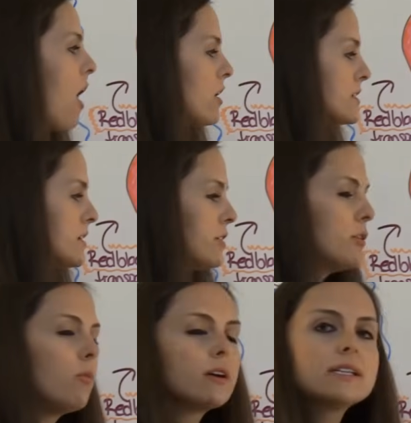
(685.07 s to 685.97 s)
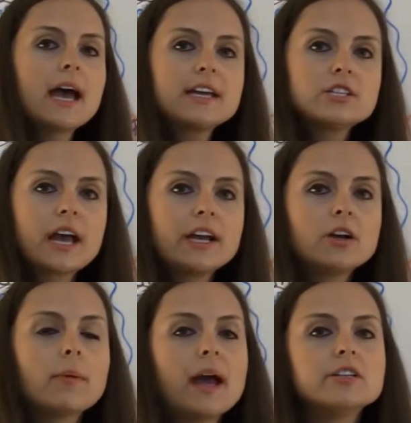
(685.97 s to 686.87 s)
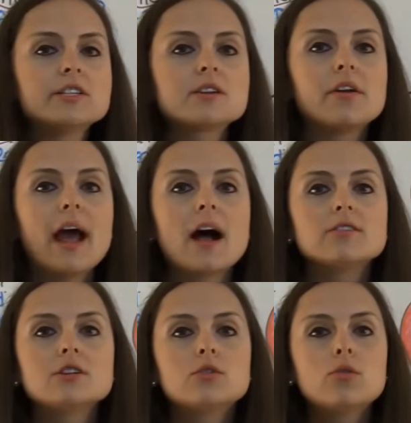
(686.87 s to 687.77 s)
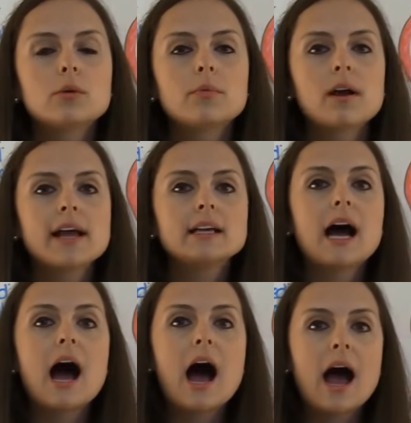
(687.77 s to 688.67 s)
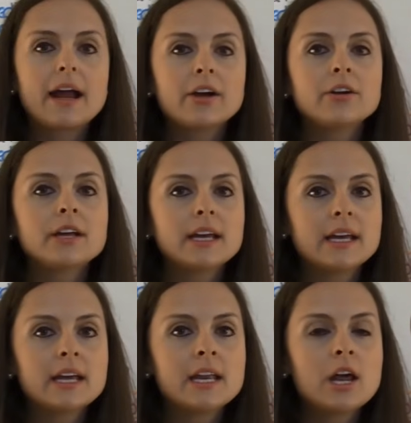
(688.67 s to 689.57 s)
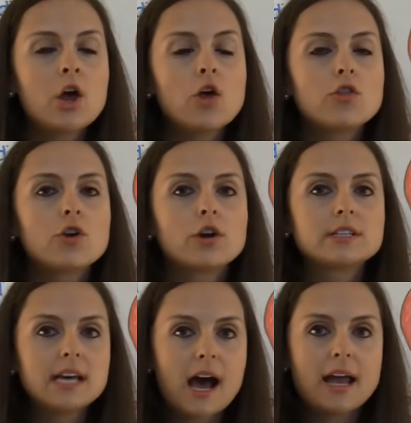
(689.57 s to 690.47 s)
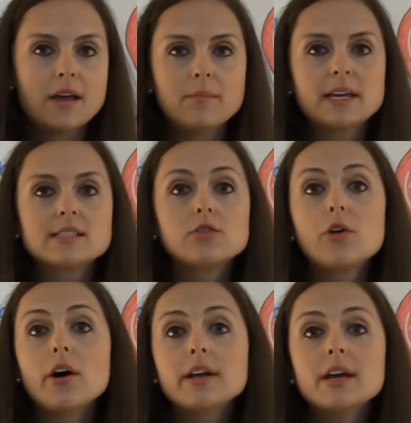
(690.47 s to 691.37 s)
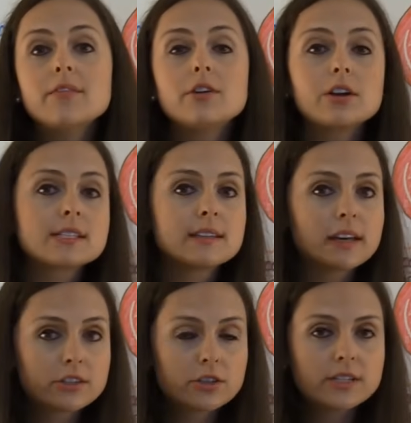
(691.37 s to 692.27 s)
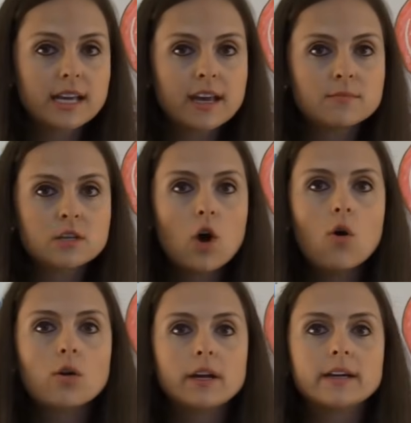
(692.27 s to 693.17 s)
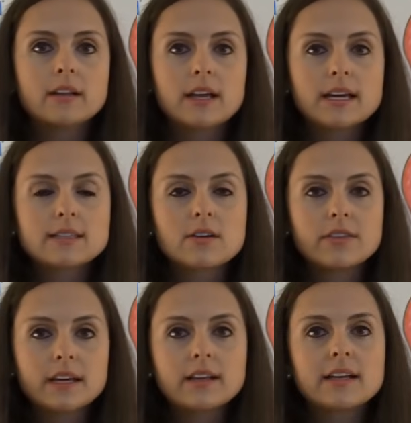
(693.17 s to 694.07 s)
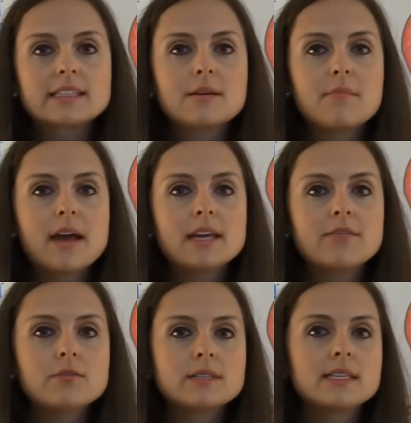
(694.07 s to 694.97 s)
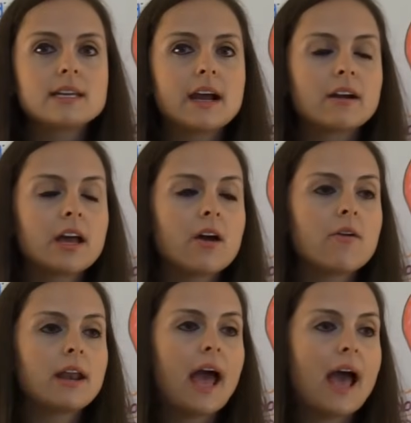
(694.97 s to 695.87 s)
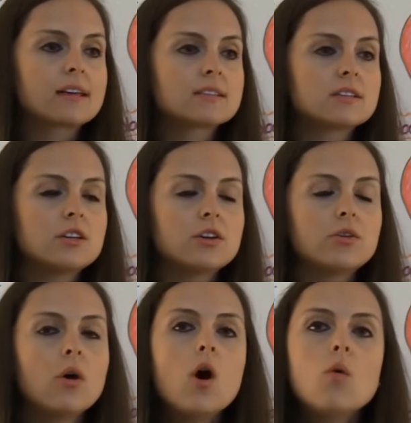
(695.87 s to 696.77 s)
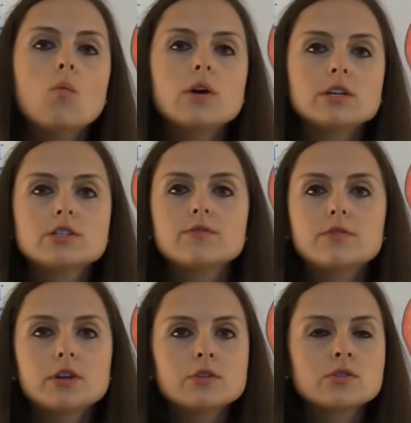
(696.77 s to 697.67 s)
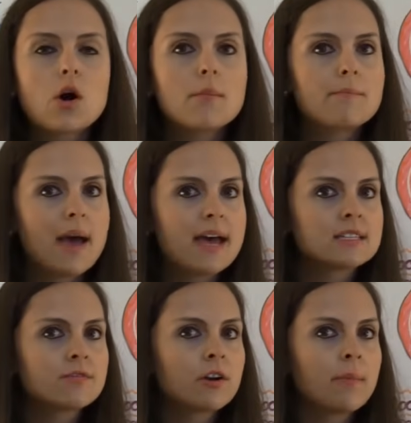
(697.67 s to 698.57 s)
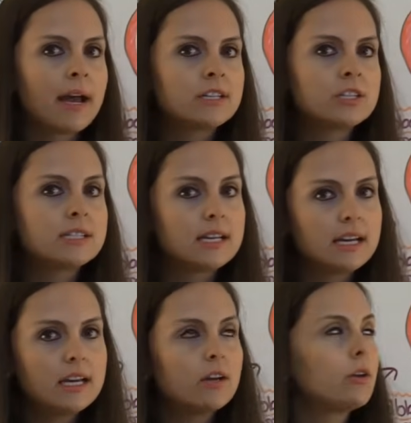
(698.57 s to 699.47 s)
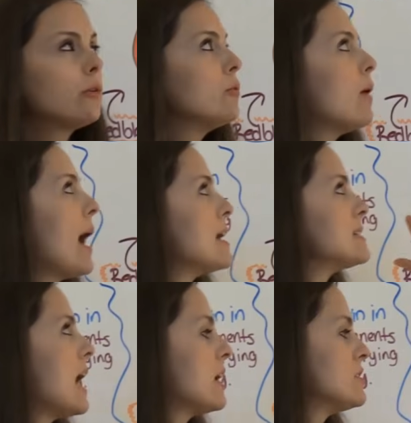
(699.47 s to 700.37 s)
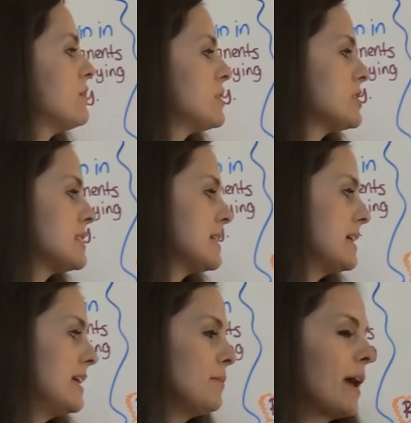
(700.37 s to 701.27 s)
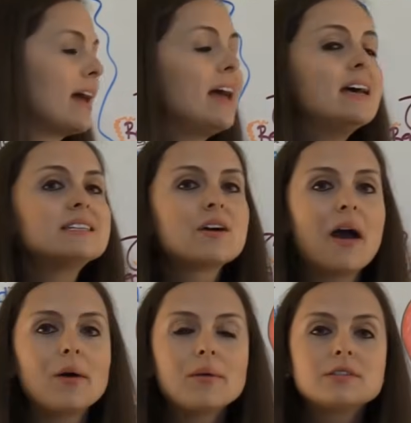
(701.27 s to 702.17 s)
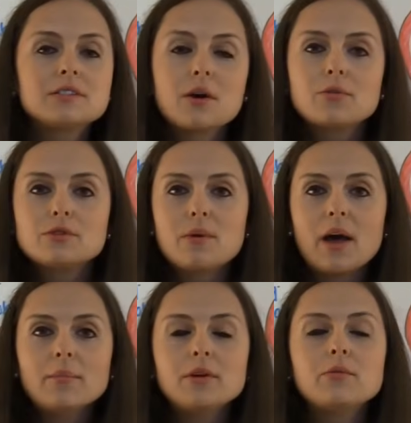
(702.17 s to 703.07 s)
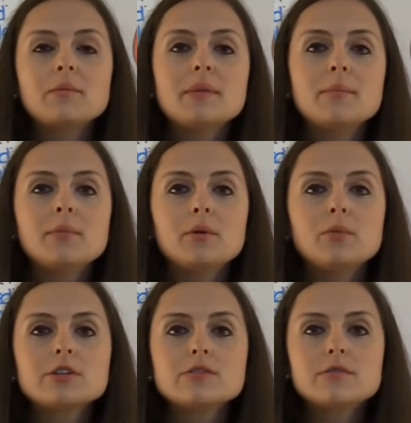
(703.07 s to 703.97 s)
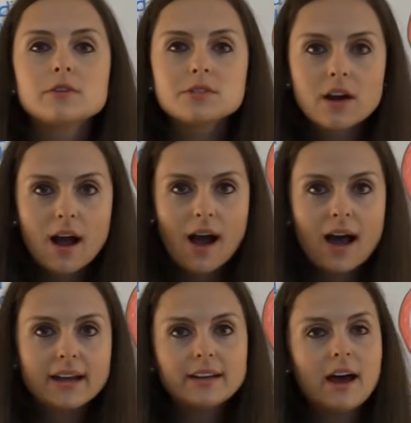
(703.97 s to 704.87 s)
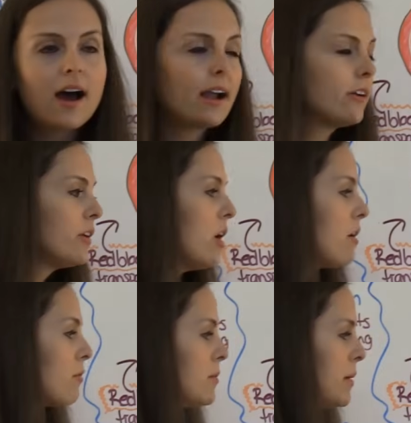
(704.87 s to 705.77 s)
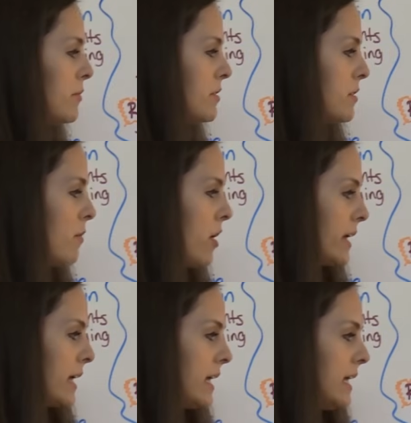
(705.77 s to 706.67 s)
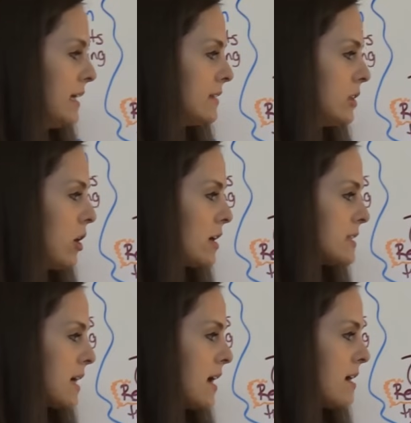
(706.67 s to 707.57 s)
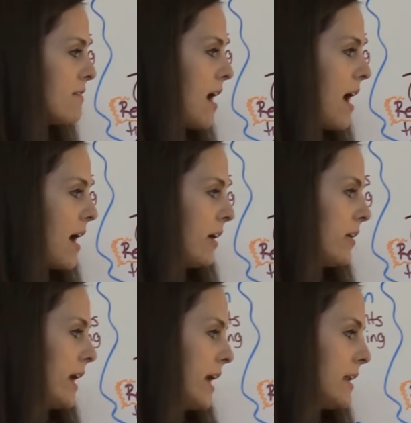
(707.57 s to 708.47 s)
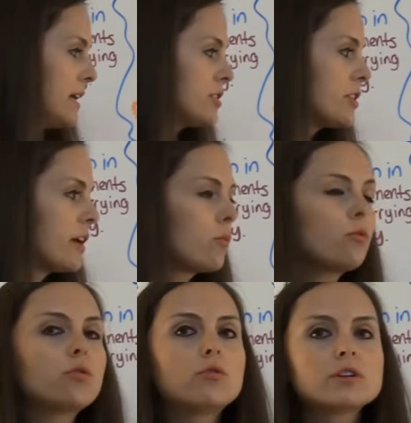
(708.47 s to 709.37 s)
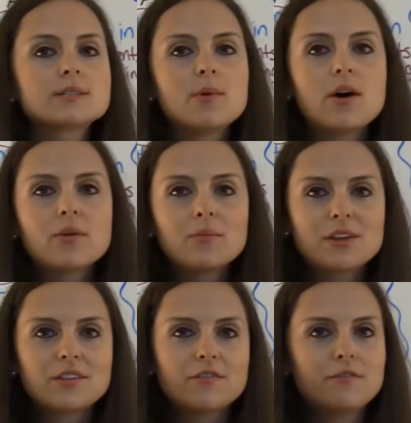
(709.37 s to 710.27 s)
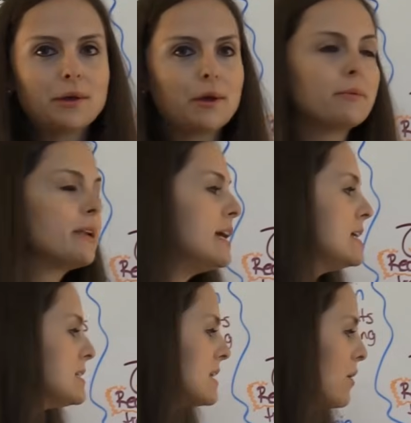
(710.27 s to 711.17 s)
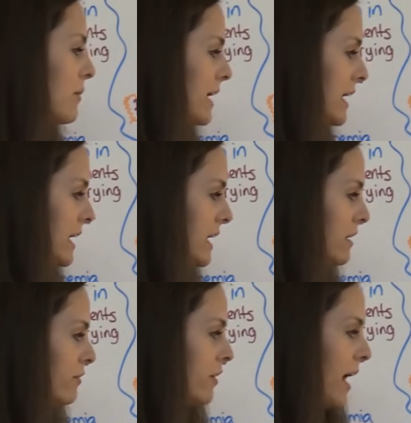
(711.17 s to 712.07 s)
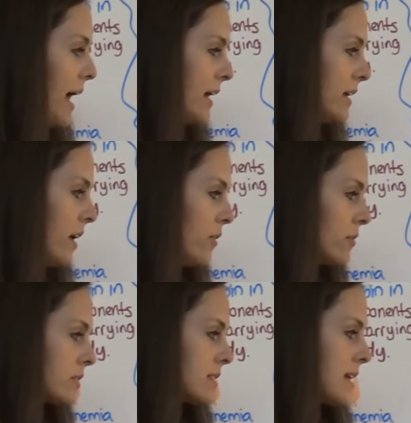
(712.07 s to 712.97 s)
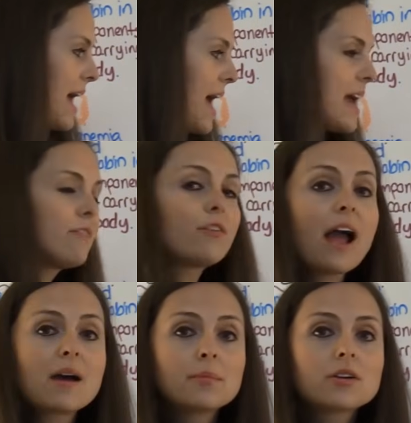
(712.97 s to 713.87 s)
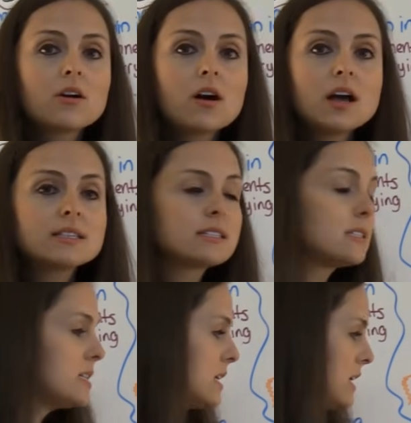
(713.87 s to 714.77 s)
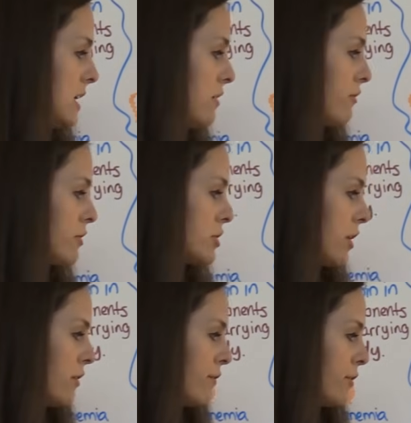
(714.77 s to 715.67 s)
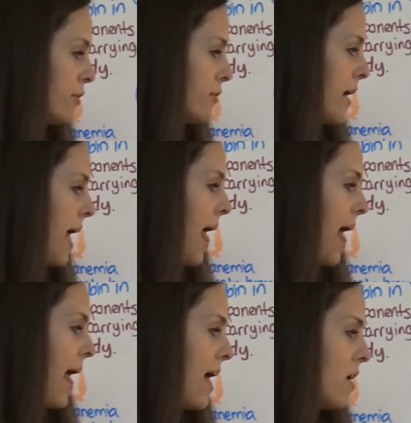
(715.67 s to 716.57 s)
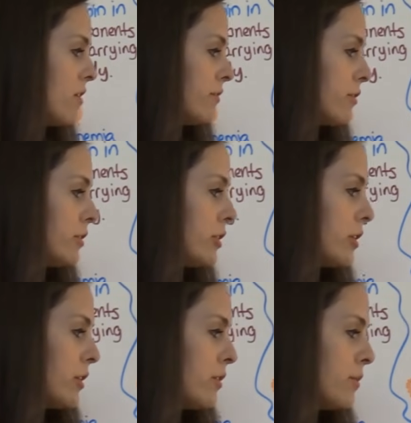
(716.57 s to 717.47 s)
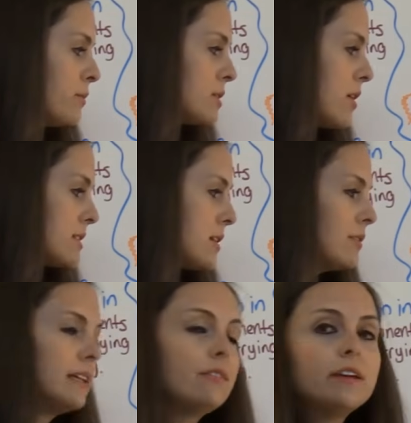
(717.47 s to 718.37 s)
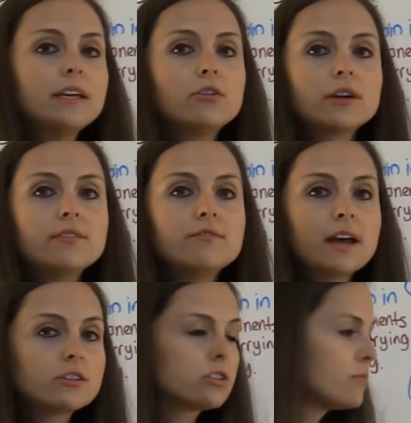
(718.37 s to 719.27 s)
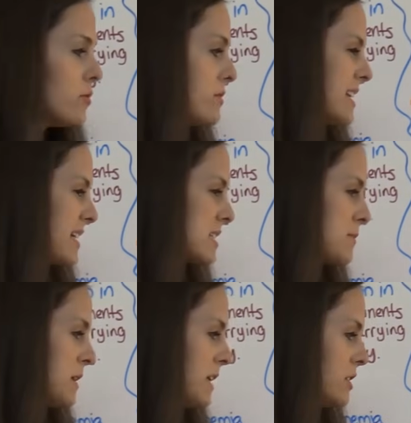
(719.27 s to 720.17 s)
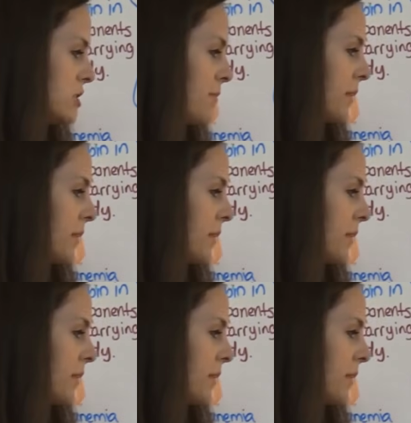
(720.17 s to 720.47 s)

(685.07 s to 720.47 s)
Also, you'll want to educate your patients on how to incorporate iron in their diet, because a lot of nursing lecture exams or NCLEX, on the NCLEX, it may give you a scenario and ask you which foods are best for a patient to eat who has iron deficiency anemia. So to help you remember which foods are high in iron, remember the mnemonic, eat lots of iron, and each letter will correspond with a food. So E for egg yolks, A for apricots, T for tofu, L for legumes, also leafy green vegetables like spinach.